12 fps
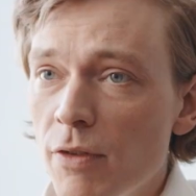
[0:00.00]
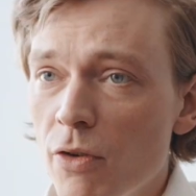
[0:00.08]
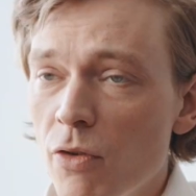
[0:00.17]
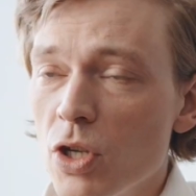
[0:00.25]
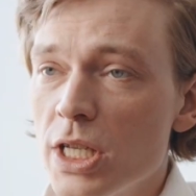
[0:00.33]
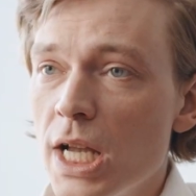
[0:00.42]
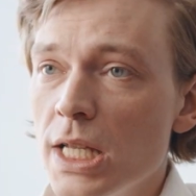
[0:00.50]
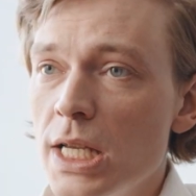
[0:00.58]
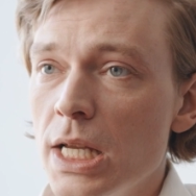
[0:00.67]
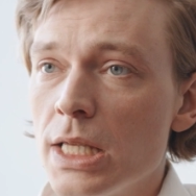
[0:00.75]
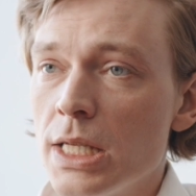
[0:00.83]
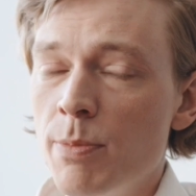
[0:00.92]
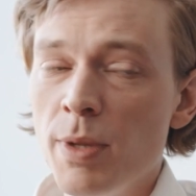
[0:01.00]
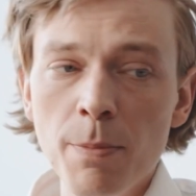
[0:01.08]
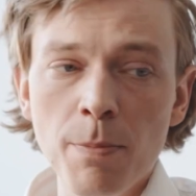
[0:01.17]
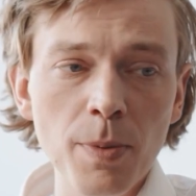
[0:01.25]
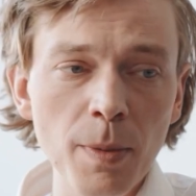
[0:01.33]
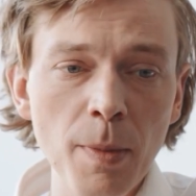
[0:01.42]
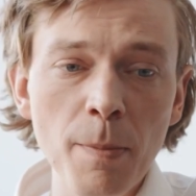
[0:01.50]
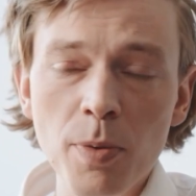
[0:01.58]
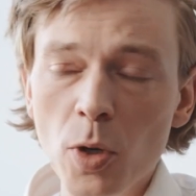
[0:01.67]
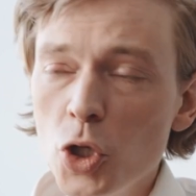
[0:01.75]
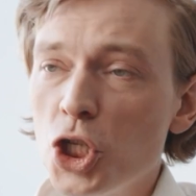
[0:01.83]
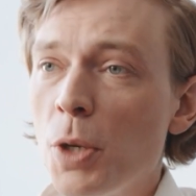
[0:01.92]
A lot of people don't
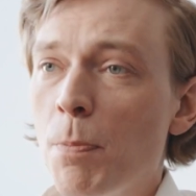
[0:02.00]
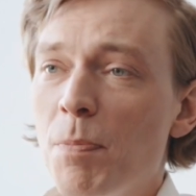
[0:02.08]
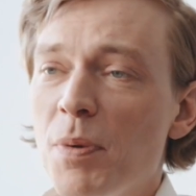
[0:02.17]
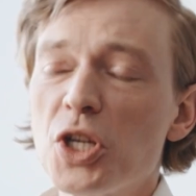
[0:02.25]
want to take